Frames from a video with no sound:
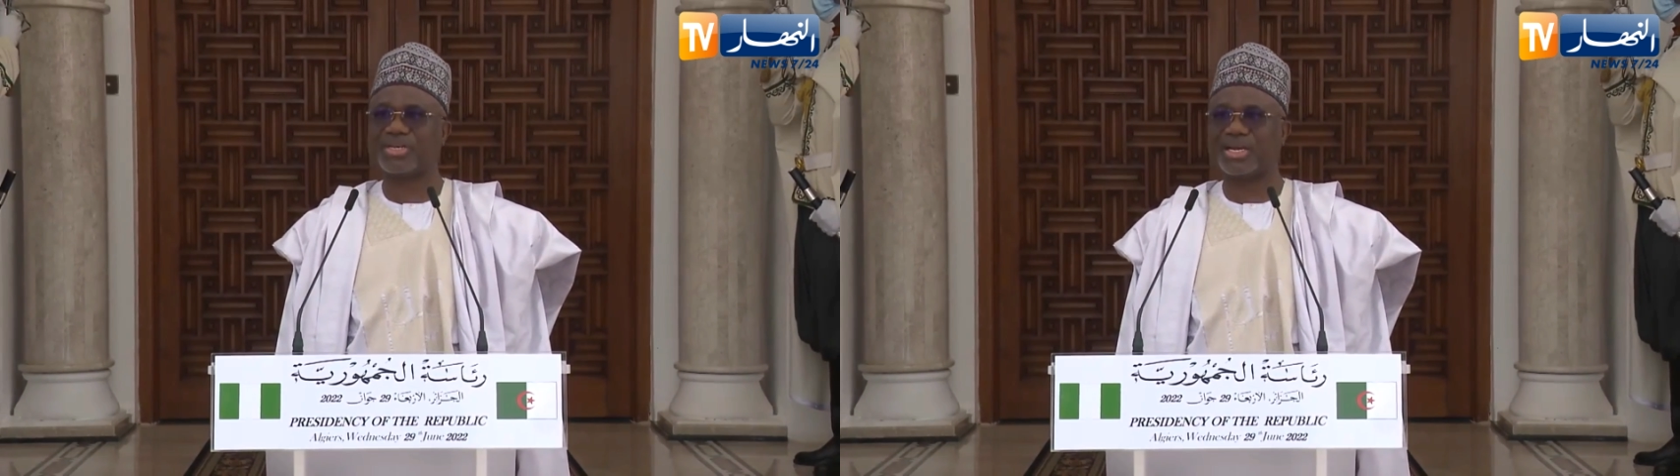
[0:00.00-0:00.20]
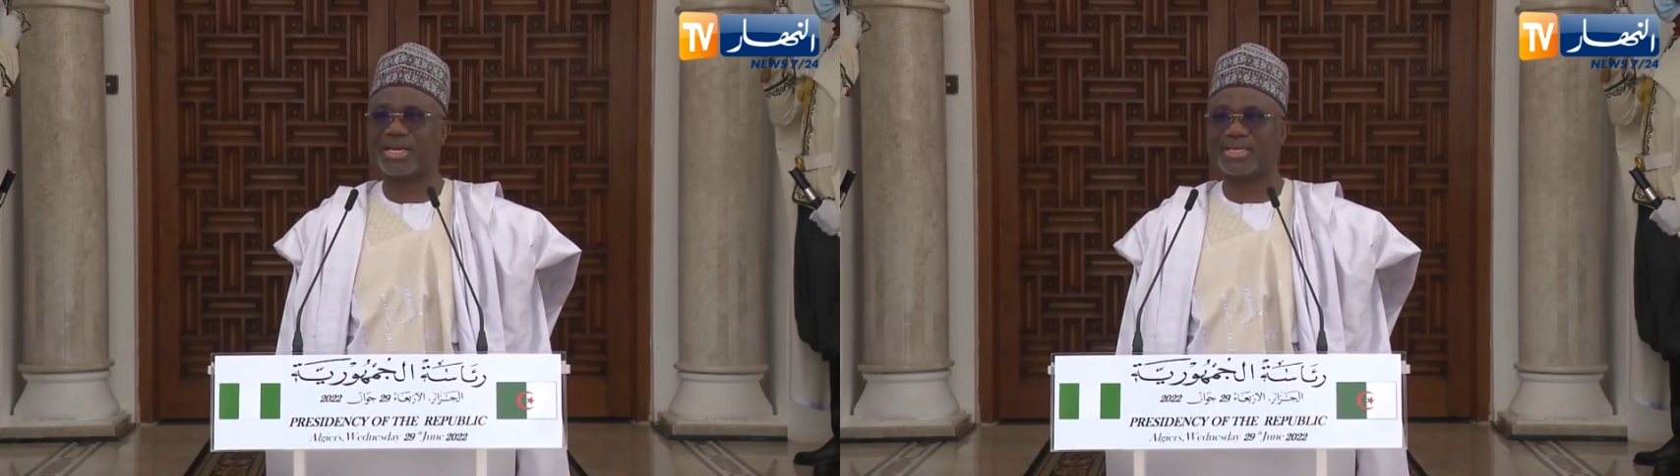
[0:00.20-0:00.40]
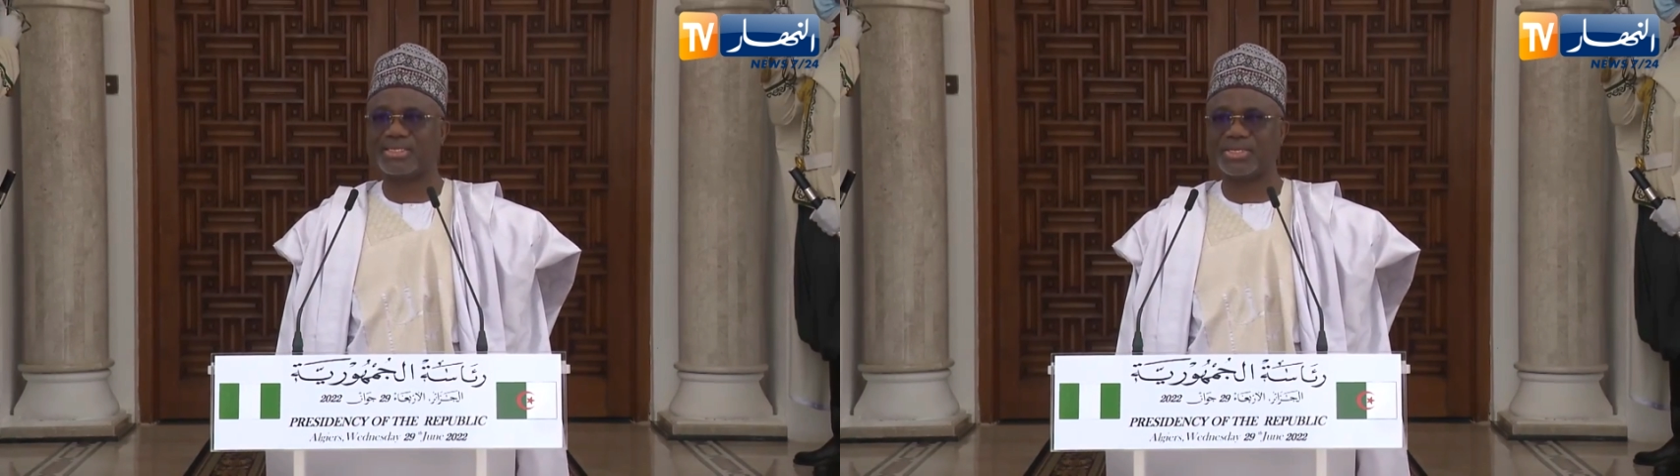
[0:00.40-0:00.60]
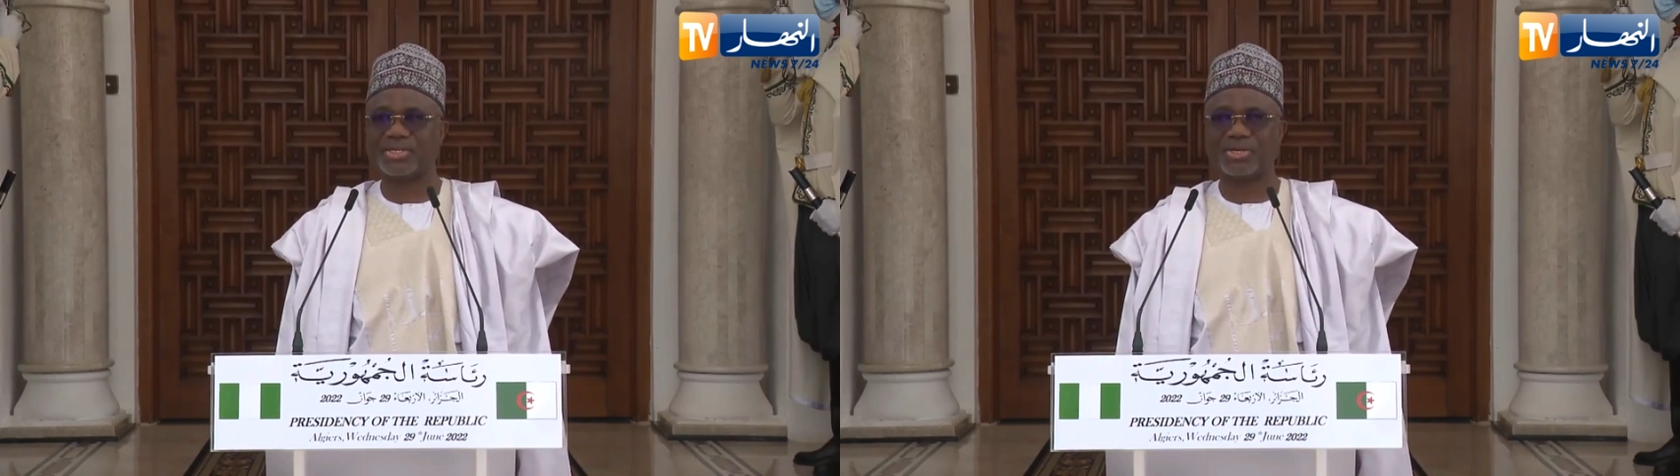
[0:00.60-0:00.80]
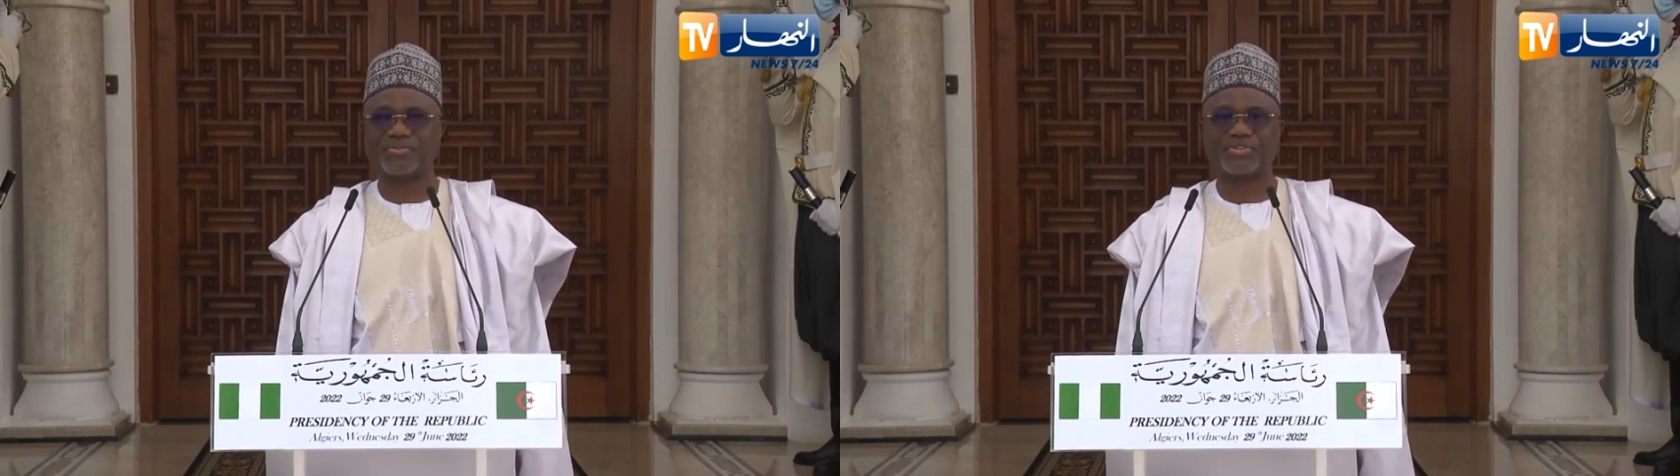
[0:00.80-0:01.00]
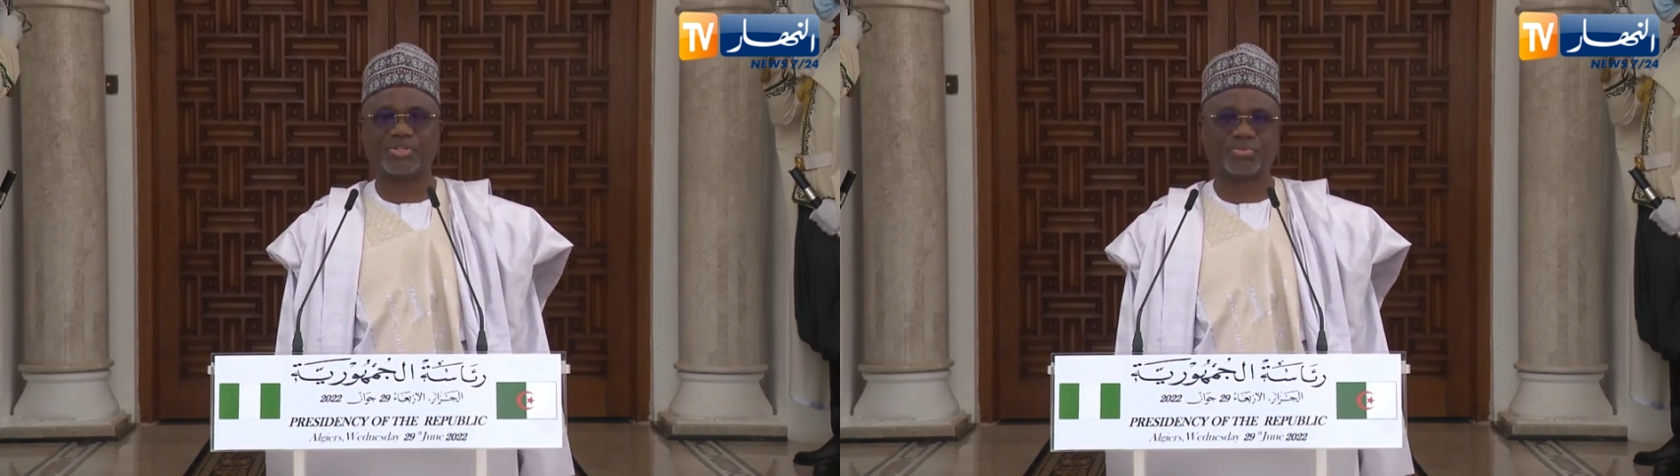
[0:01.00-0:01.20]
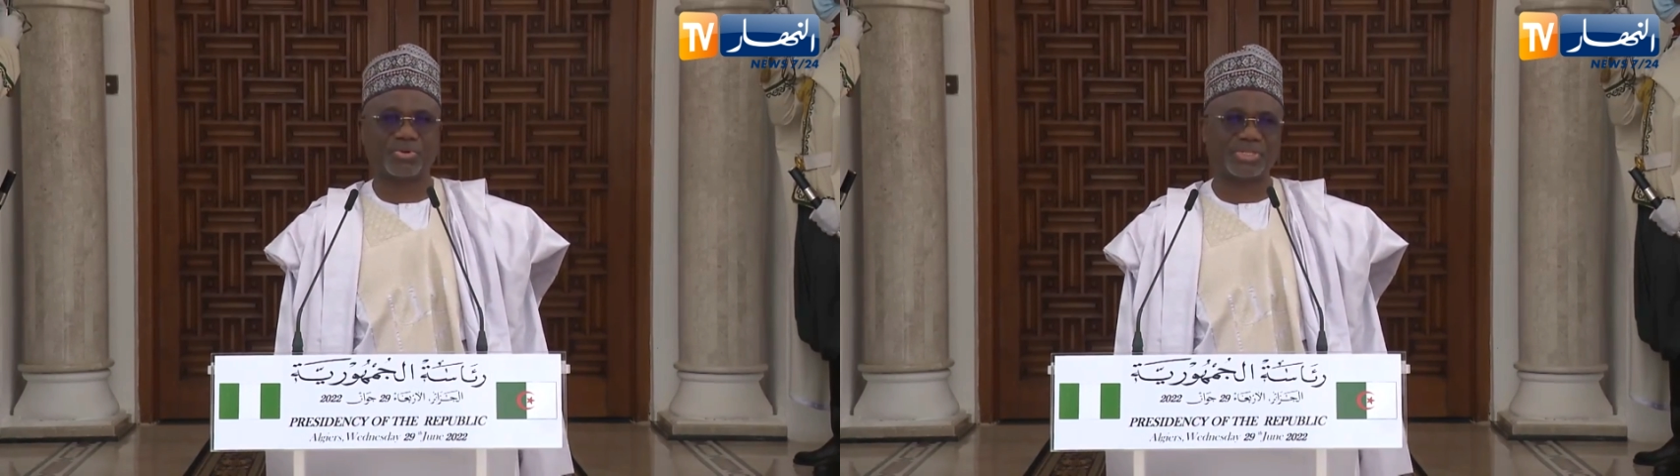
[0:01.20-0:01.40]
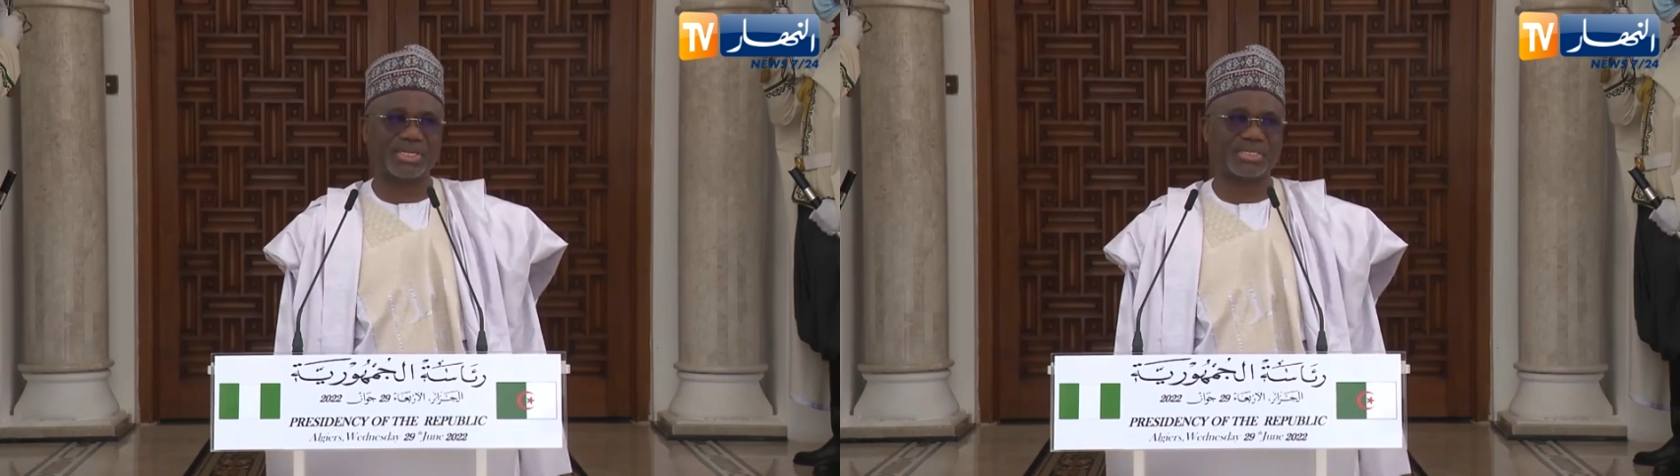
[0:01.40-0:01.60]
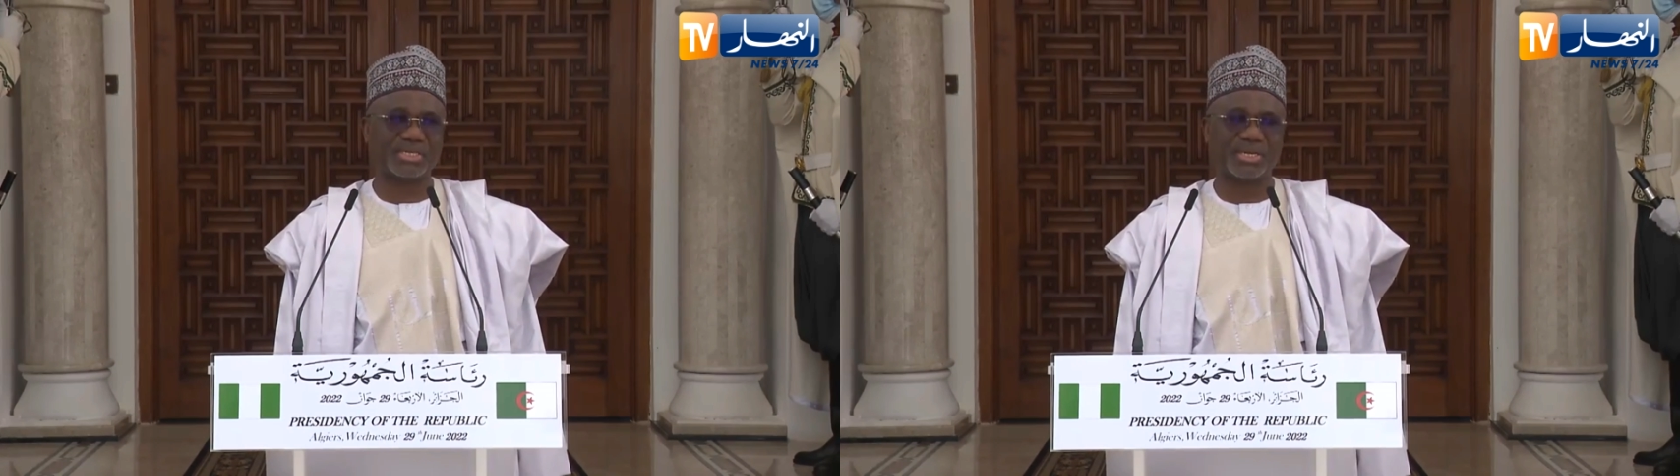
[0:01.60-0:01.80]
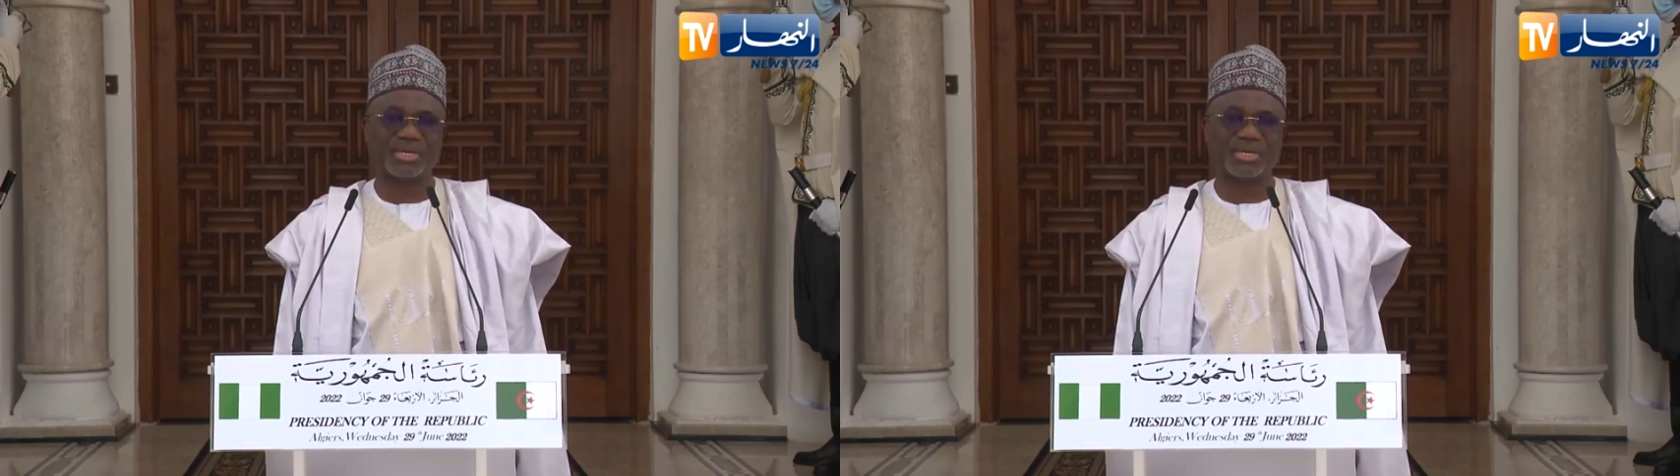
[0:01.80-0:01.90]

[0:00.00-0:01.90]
realization of these projects,